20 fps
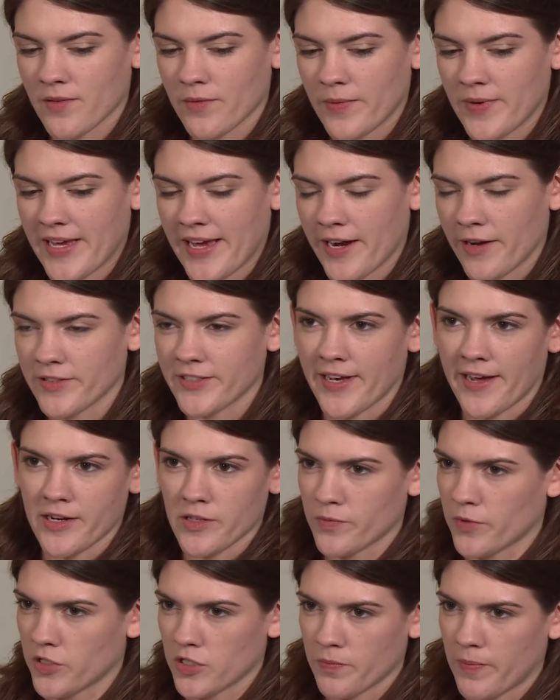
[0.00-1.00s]
we get outside
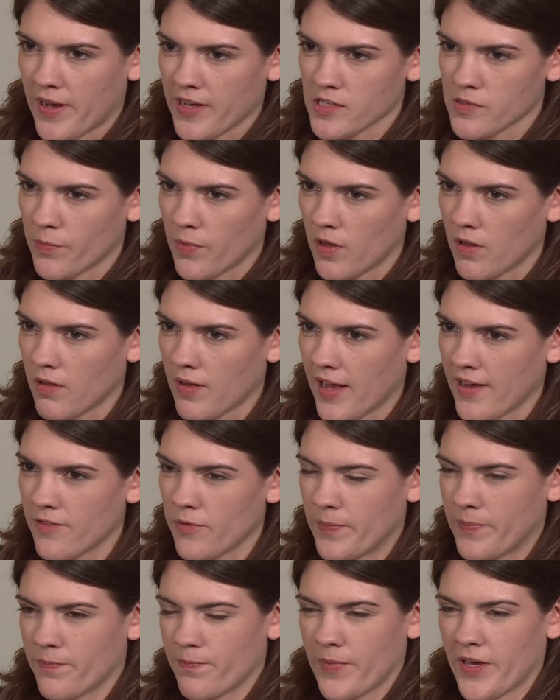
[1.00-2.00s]
as much as possible. I have
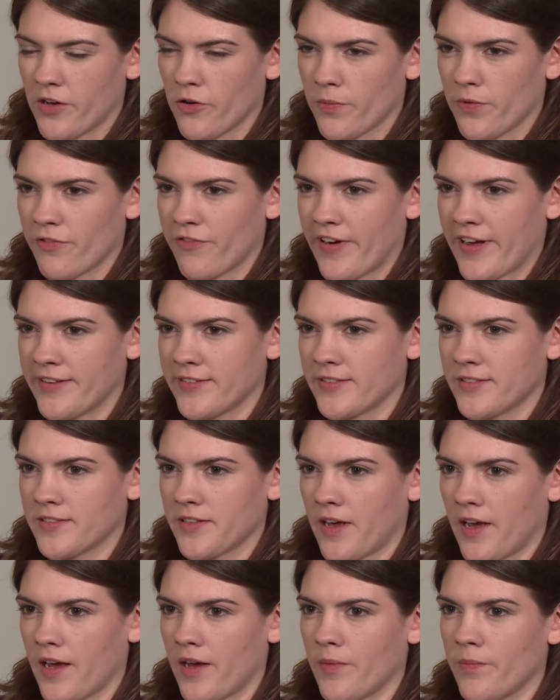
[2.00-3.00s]
a big group of friends.